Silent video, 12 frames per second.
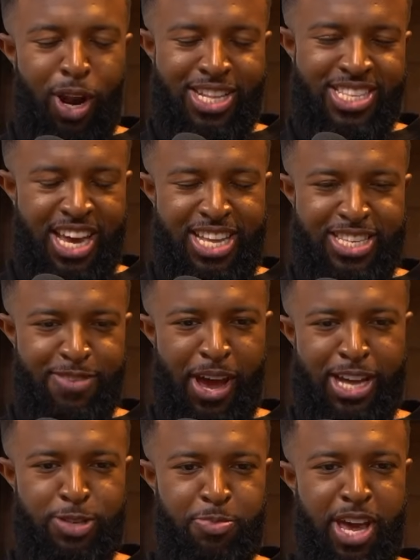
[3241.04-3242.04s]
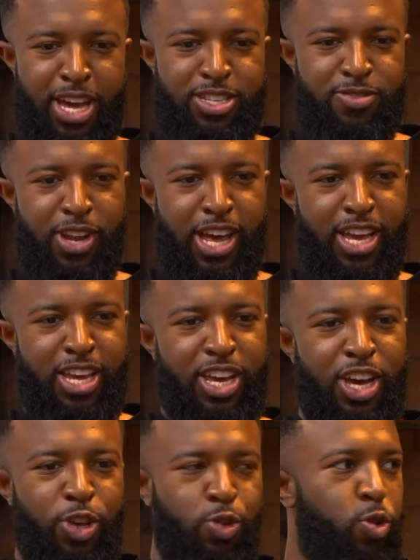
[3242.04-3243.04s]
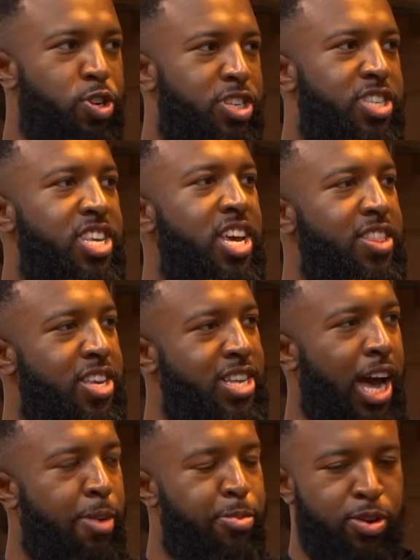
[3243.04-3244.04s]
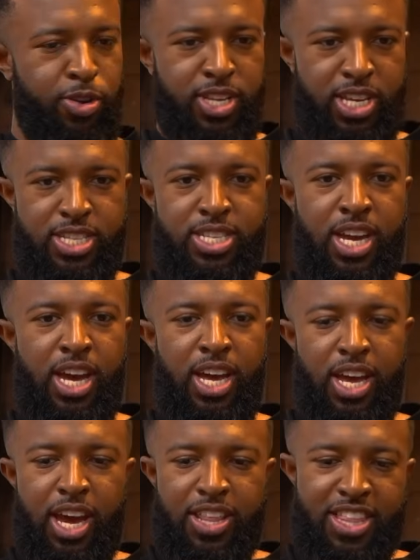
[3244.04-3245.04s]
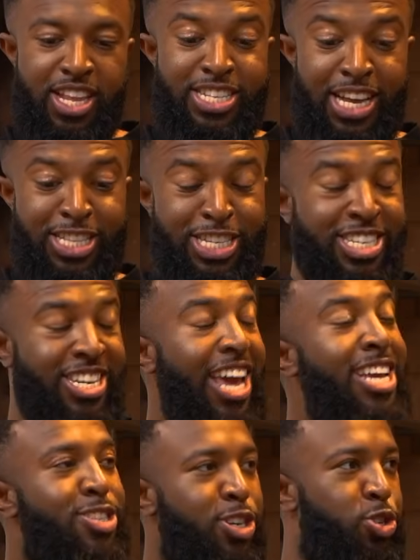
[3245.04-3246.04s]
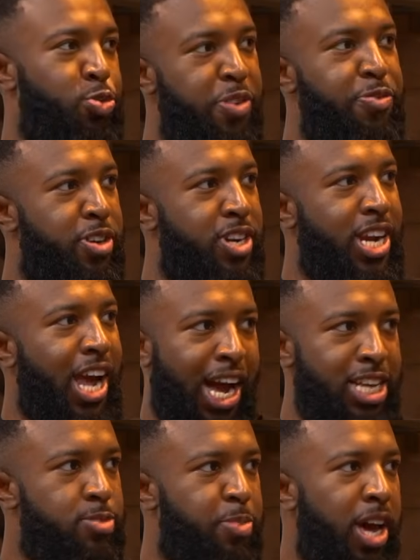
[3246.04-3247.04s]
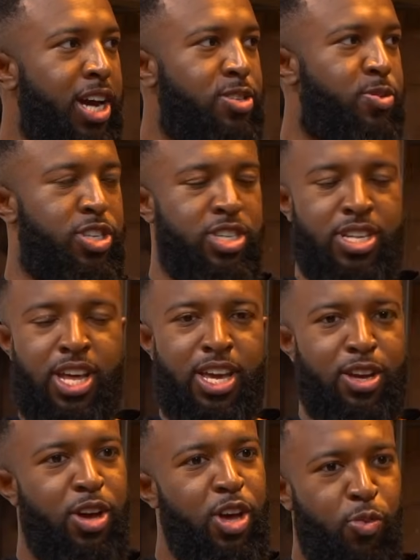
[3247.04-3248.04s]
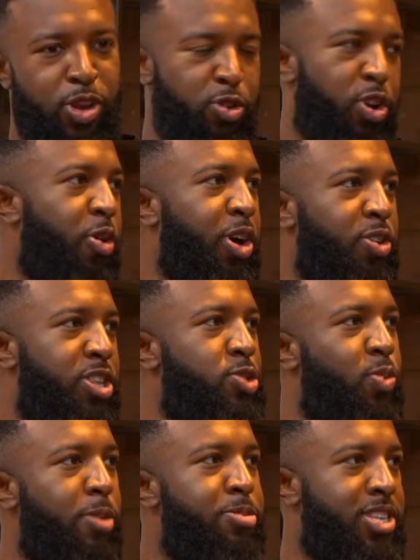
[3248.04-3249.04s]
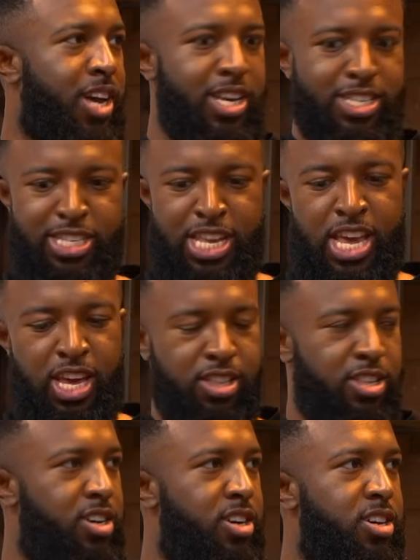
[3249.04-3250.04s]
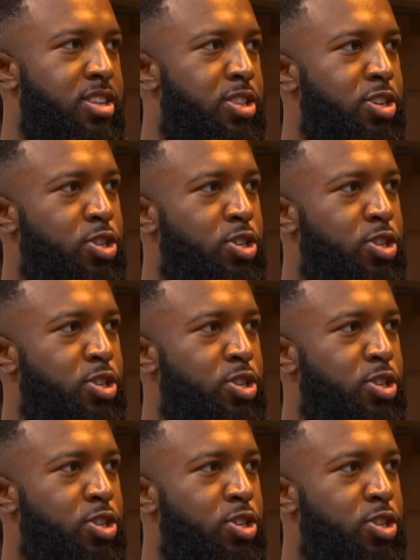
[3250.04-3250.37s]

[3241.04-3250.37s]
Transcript: qualitative aspect of like, you're just seeing this happen on the internet. Then there's like the data-driven aspect, which is like when you're going on these websites, seeing the